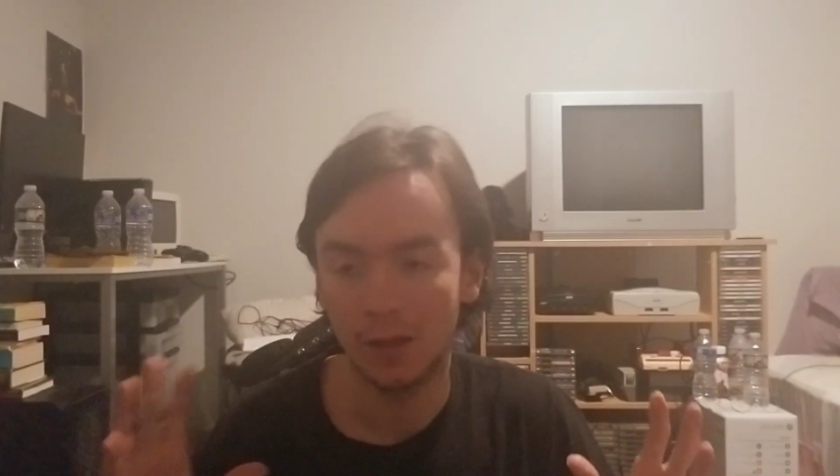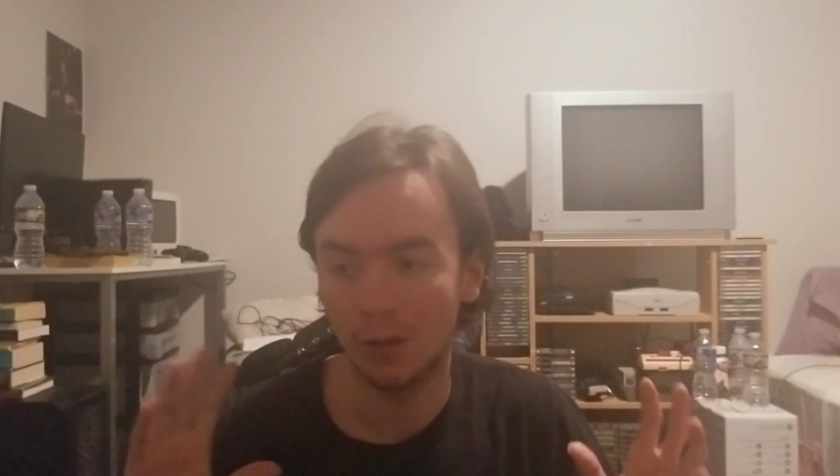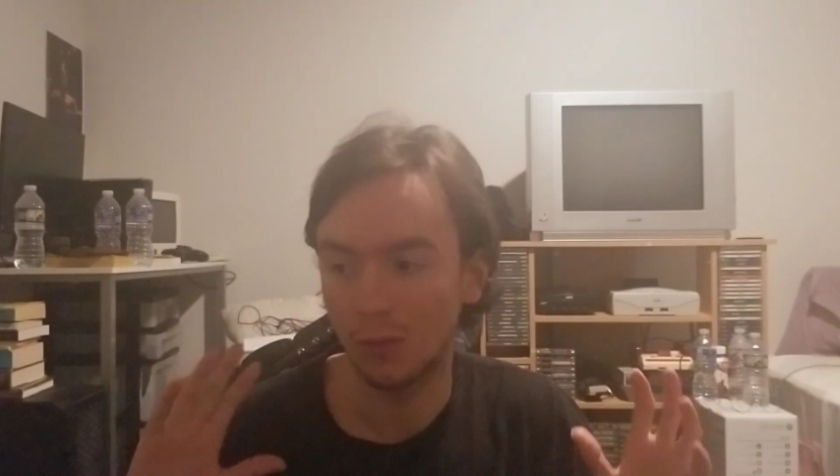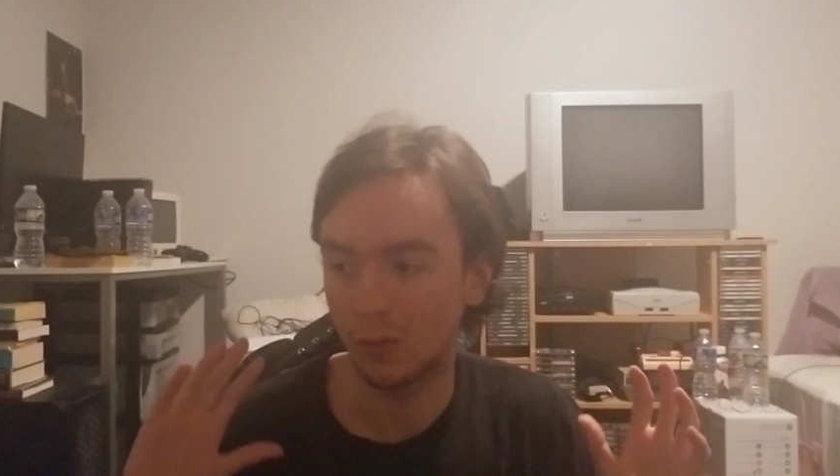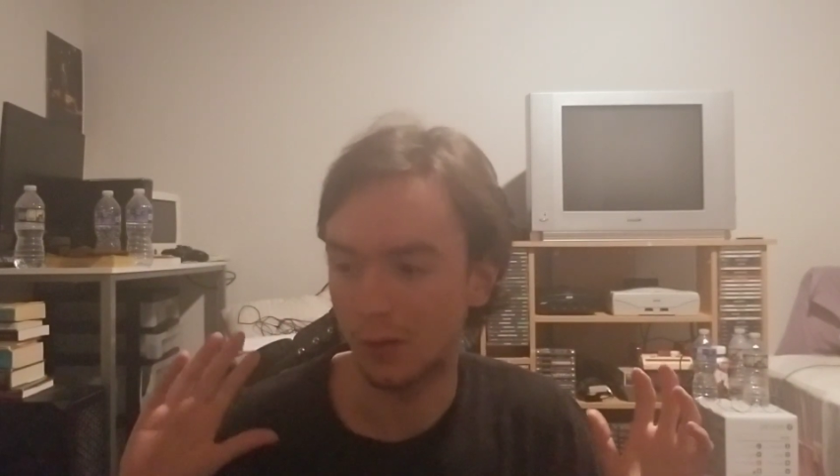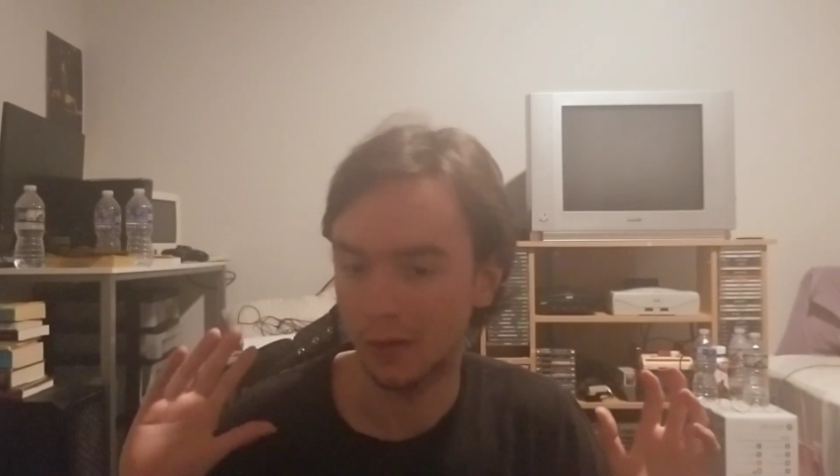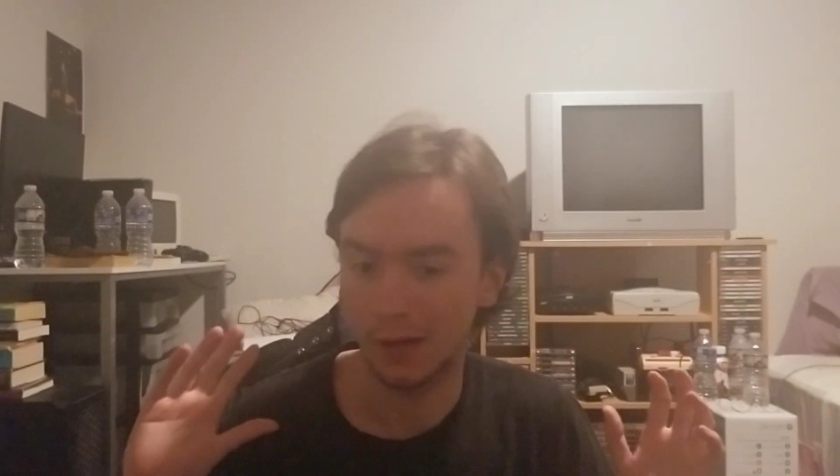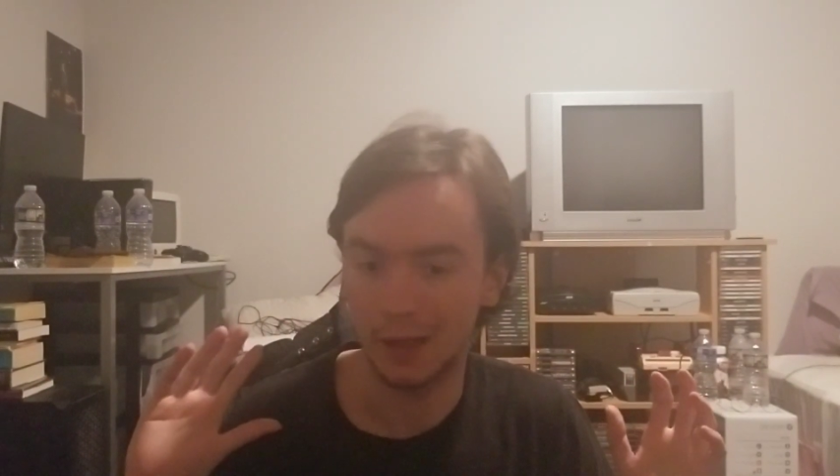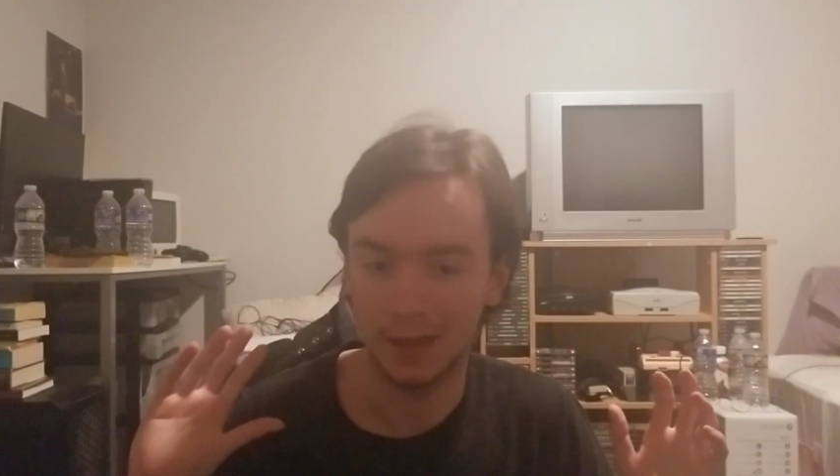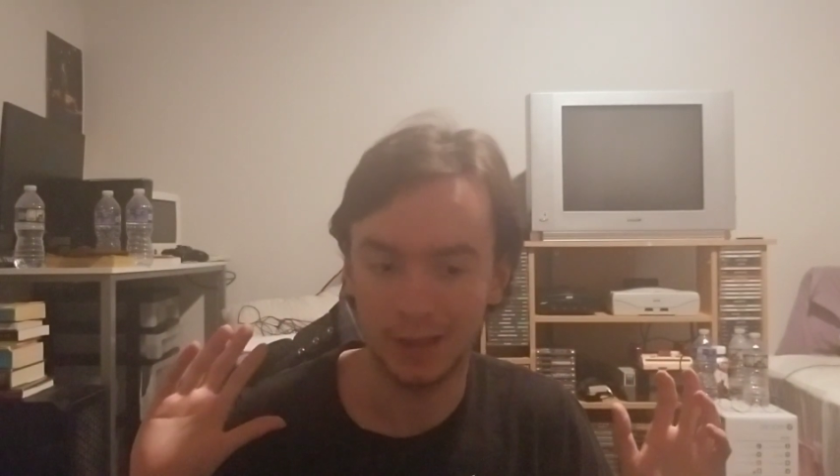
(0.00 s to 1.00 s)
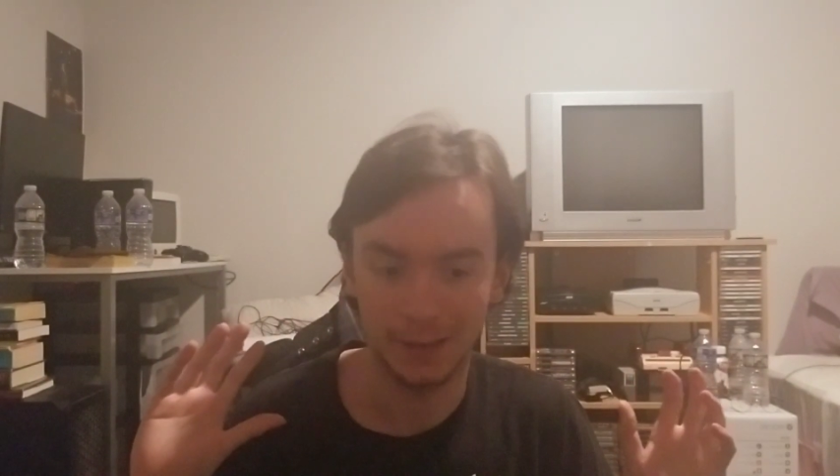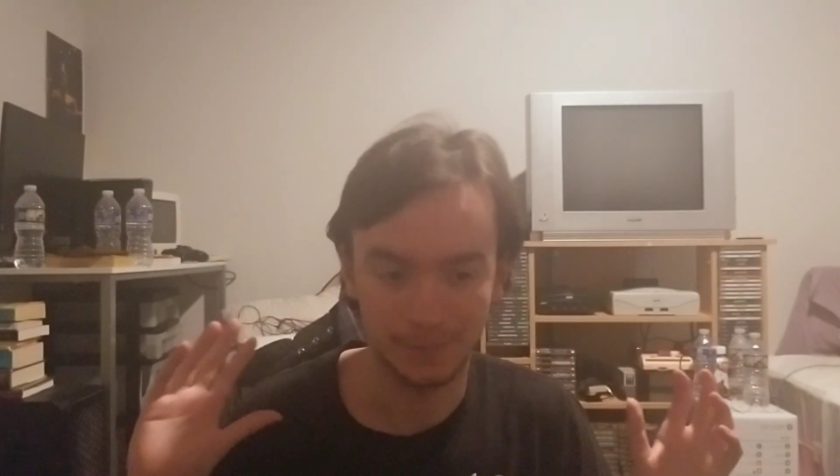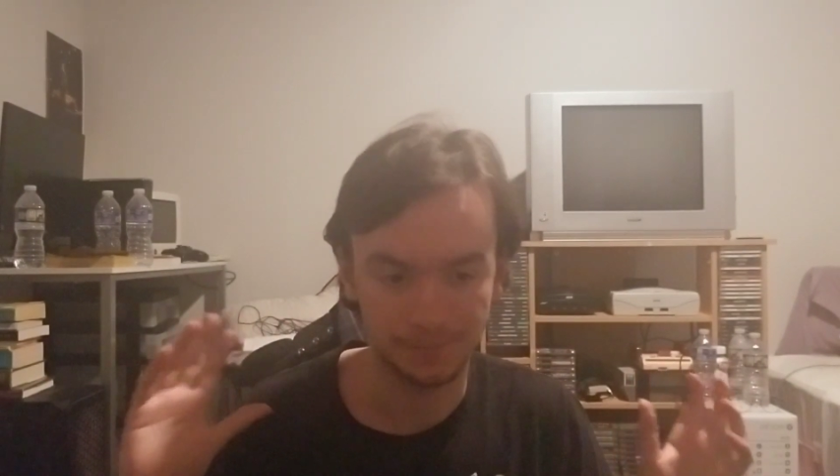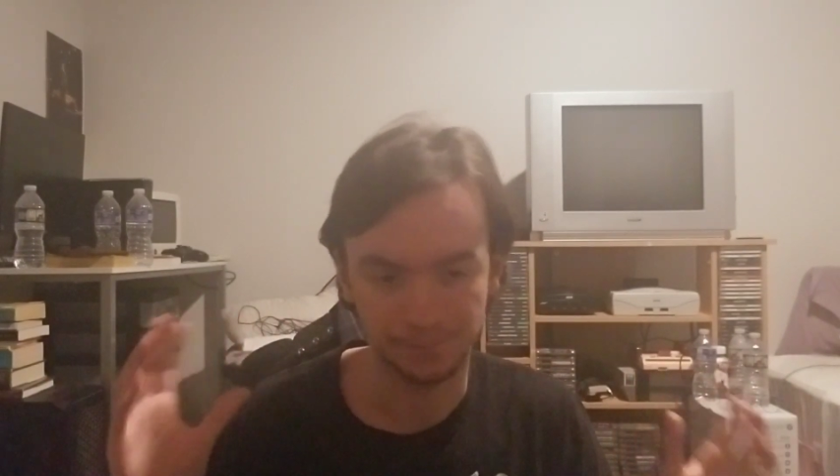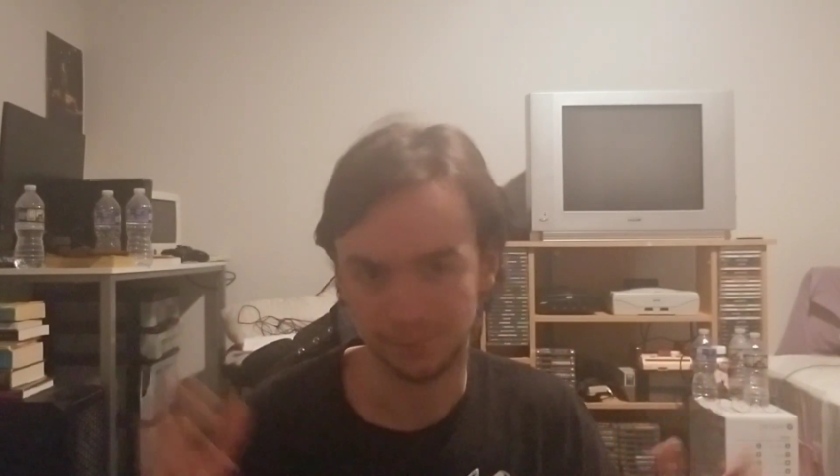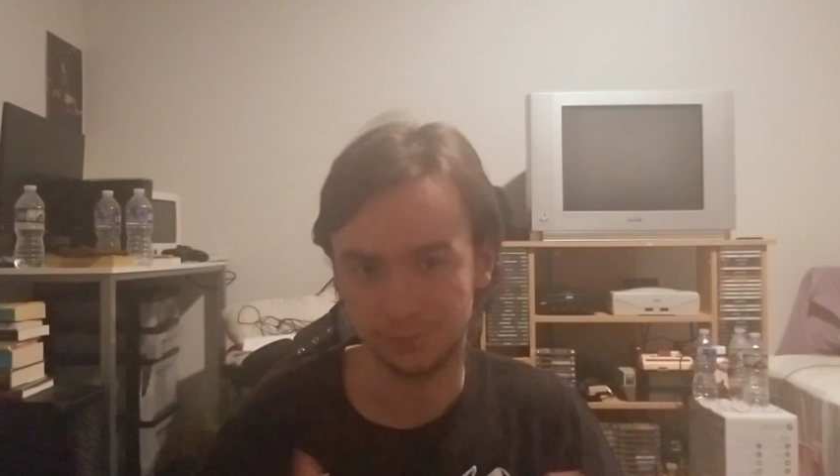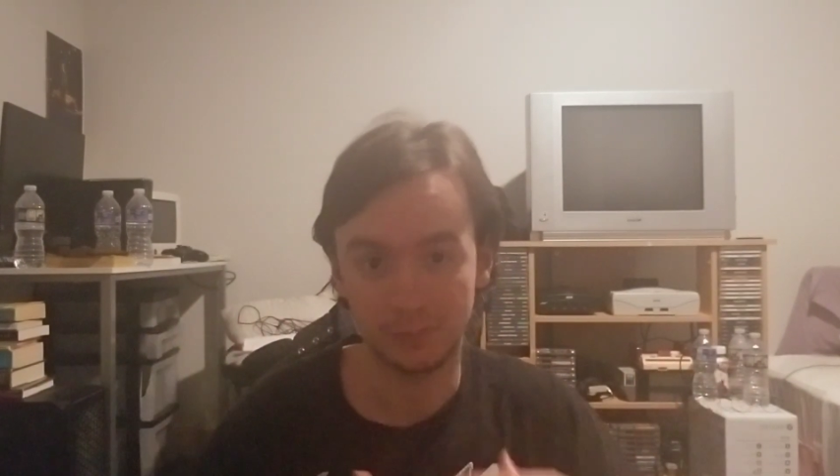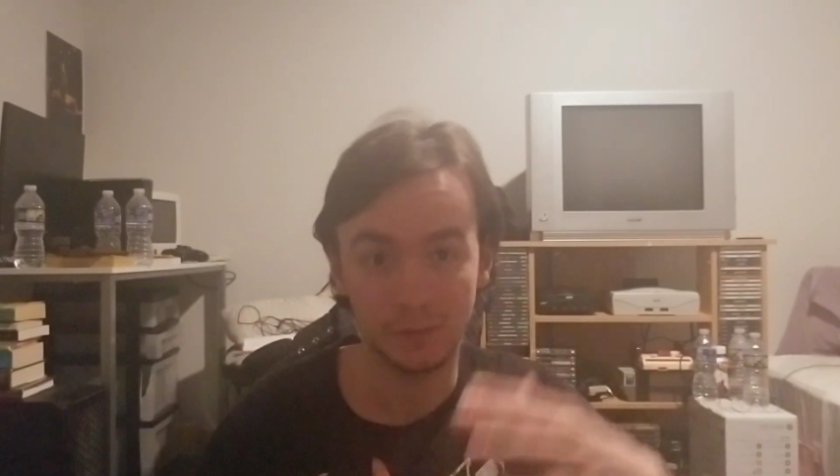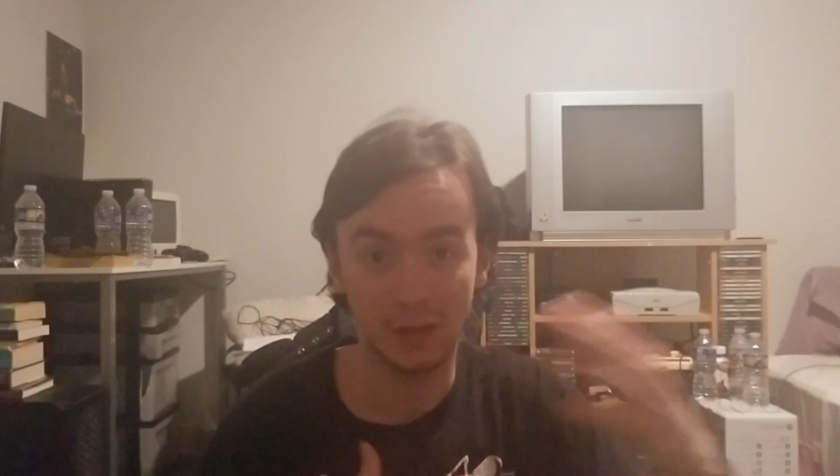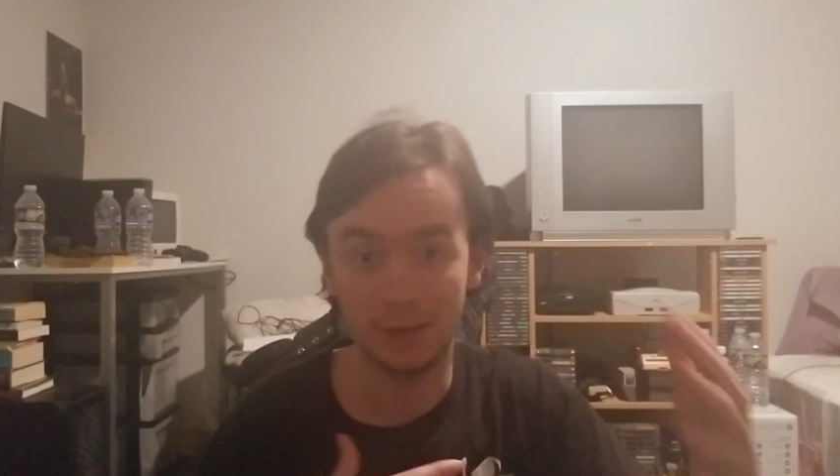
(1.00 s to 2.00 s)
or
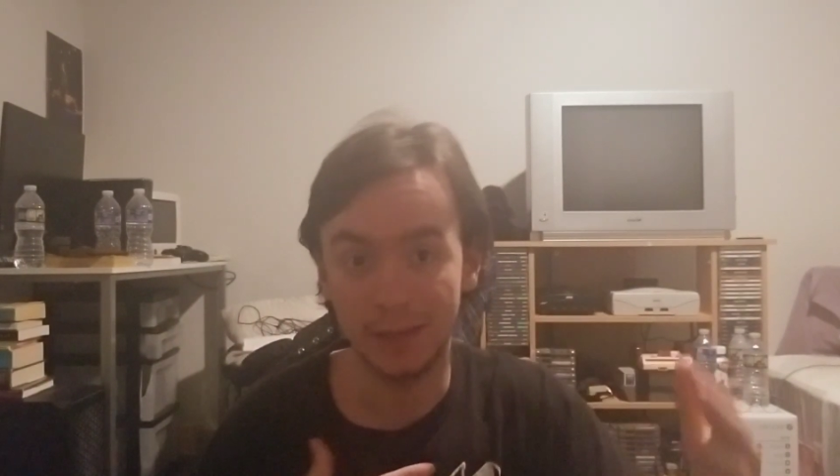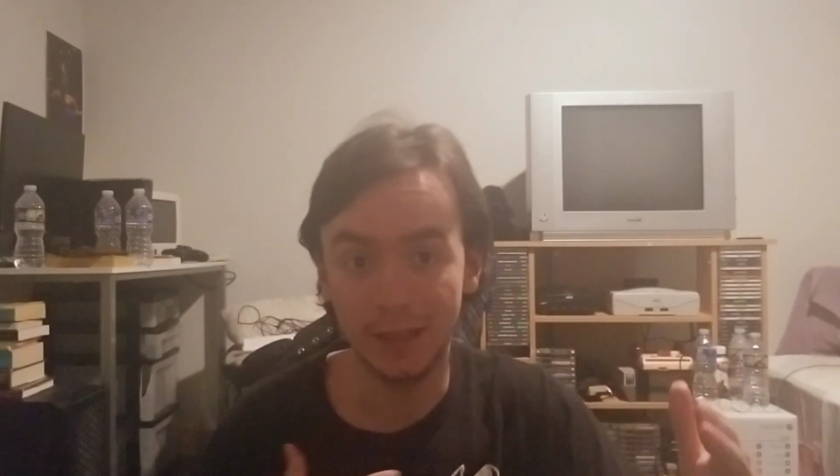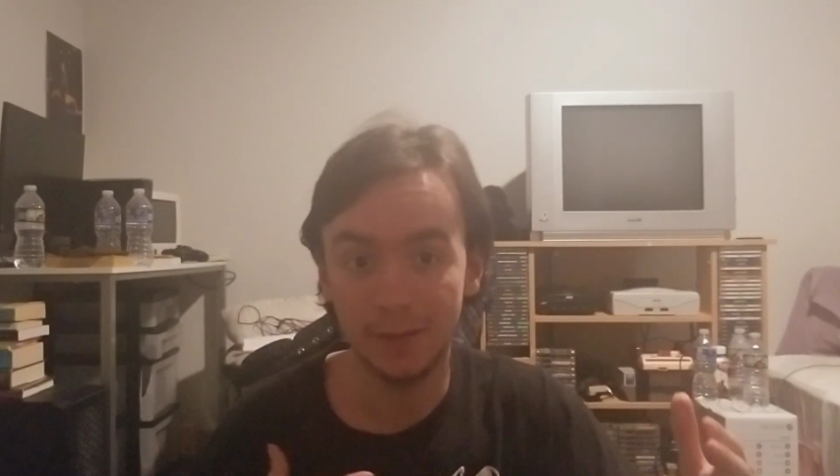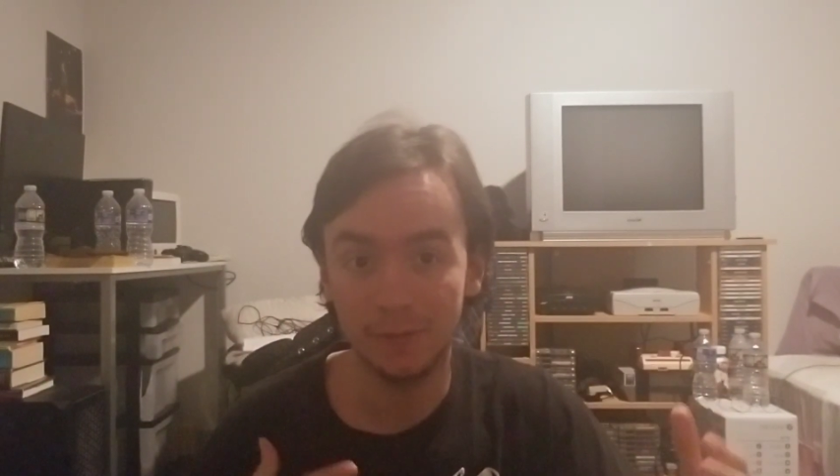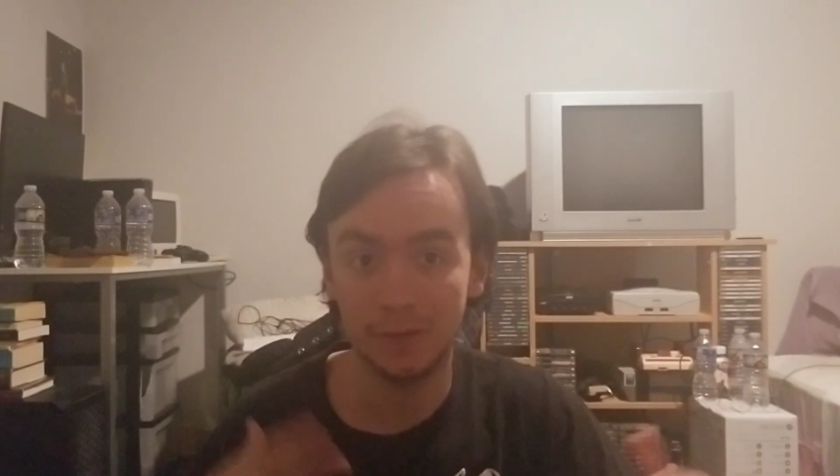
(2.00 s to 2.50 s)
to live.